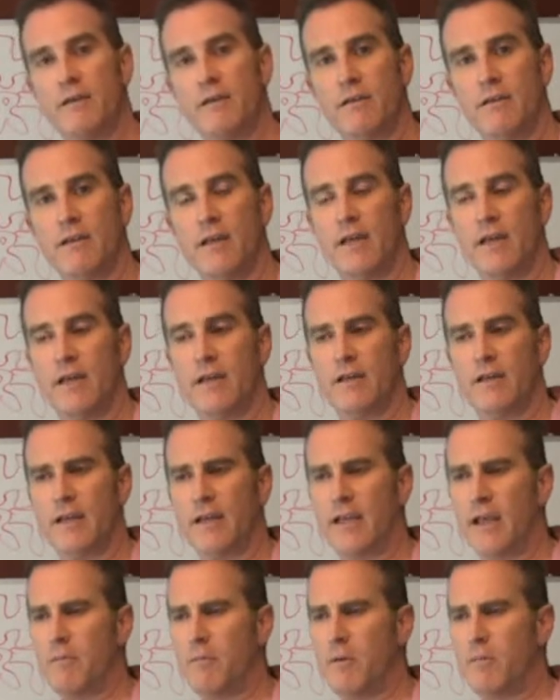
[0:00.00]
And I
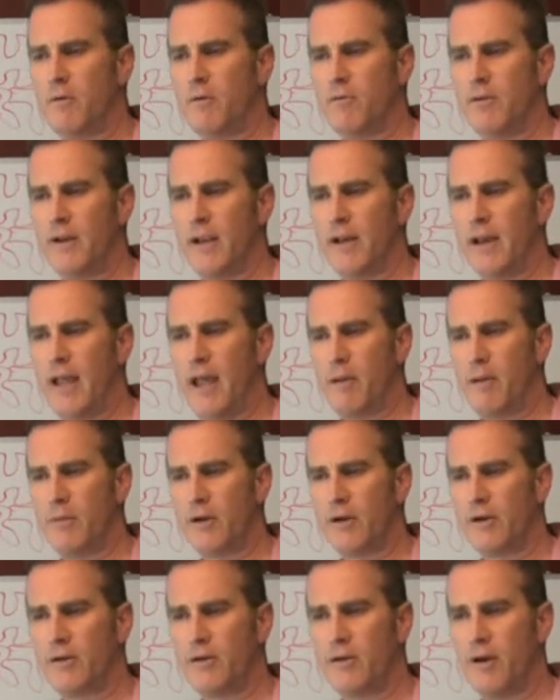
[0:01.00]
can't remember if it had a
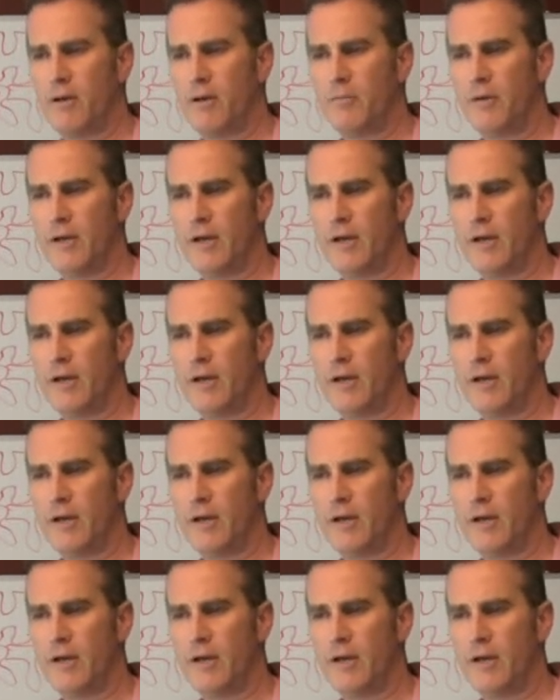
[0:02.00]
hammock or not,